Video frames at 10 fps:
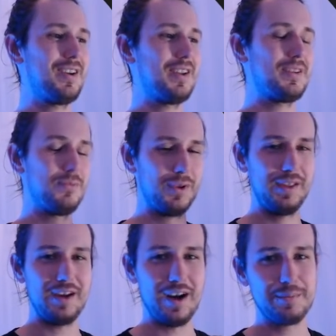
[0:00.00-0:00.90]
It
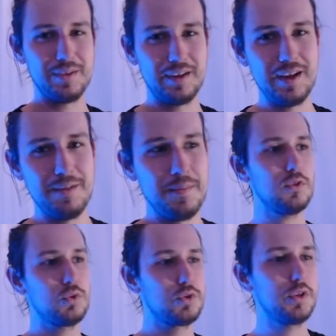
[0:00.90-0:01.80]
really upped the game.
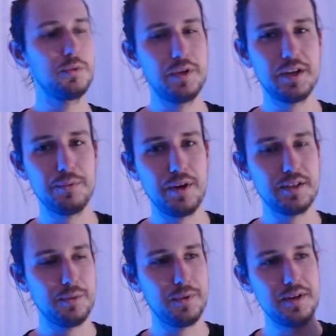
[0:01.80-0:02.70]
So during the weekend ranked,
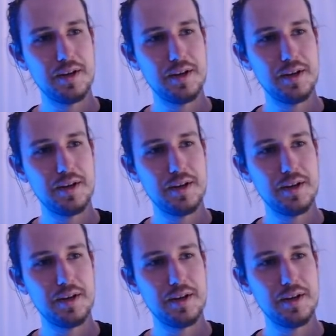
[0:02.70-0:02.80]
I went